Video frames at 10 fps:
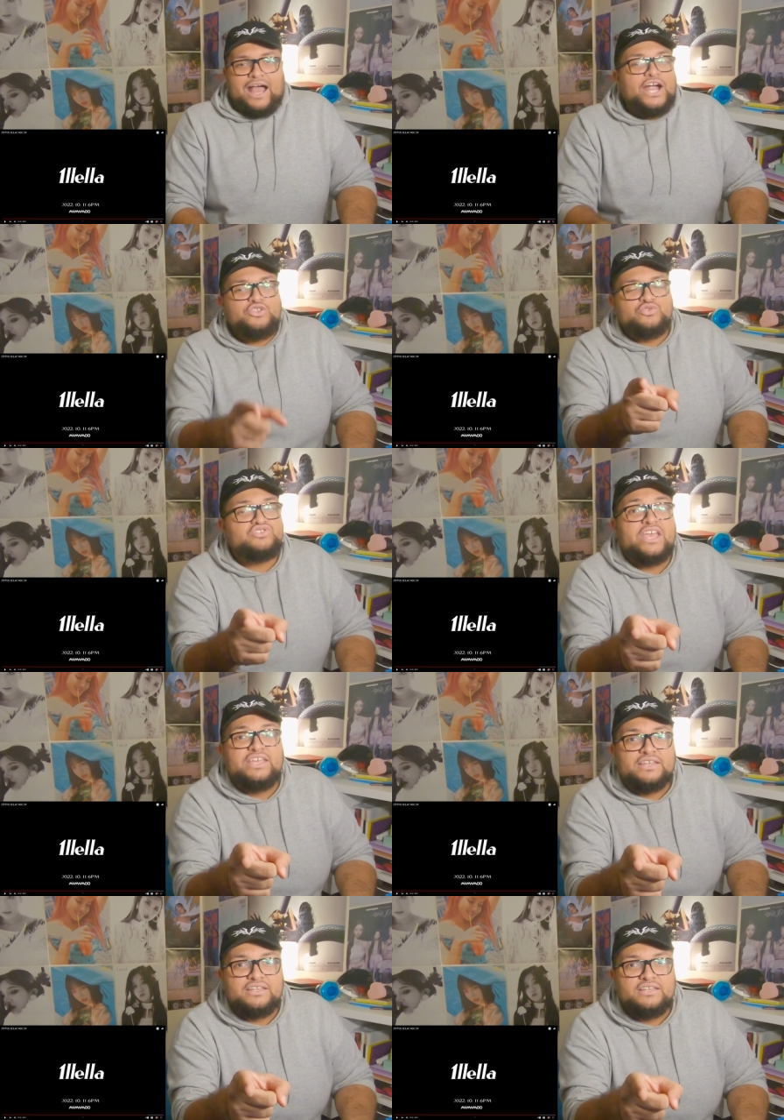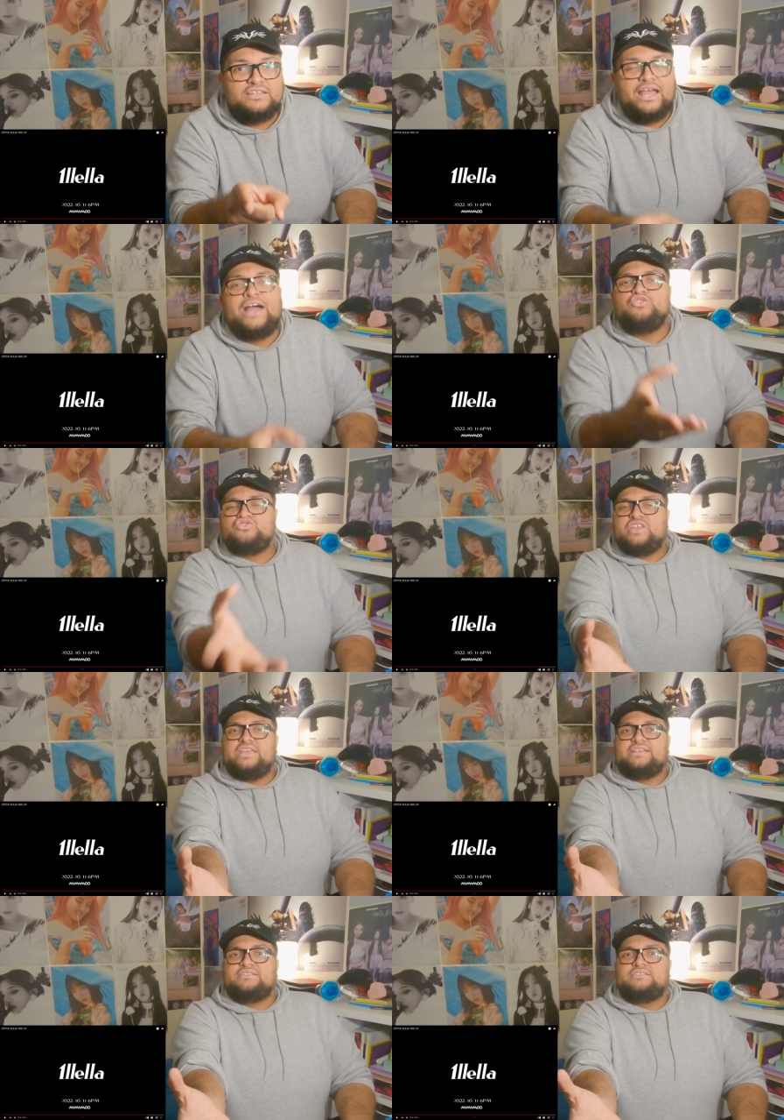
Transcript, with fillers: How do you say it? How do you say it?